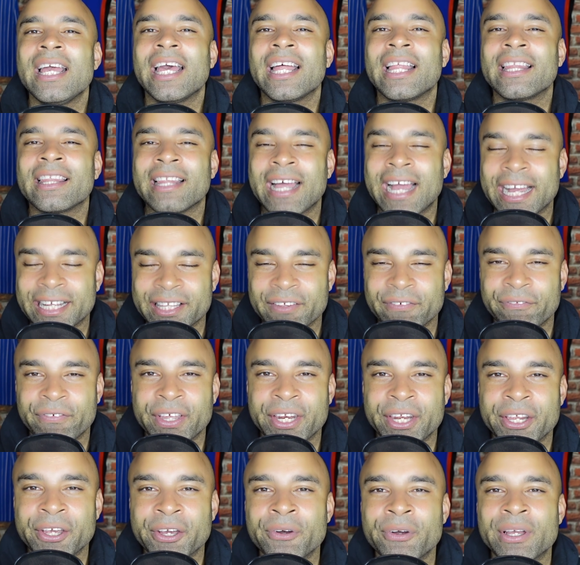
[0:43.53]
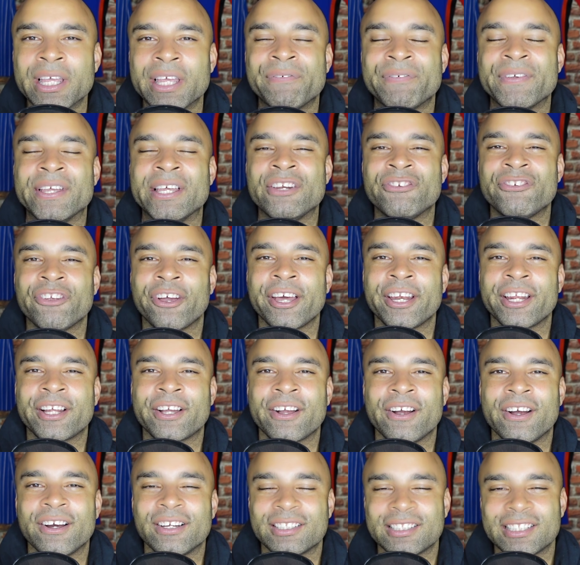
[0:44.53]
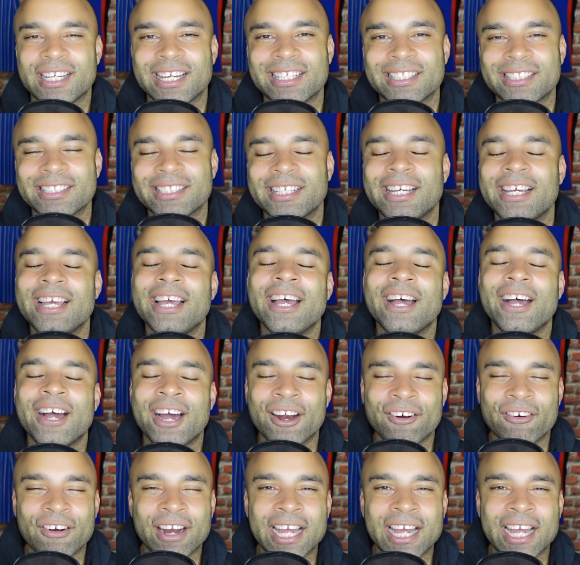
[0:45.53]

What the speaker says: and like the video if you enjoy the content? All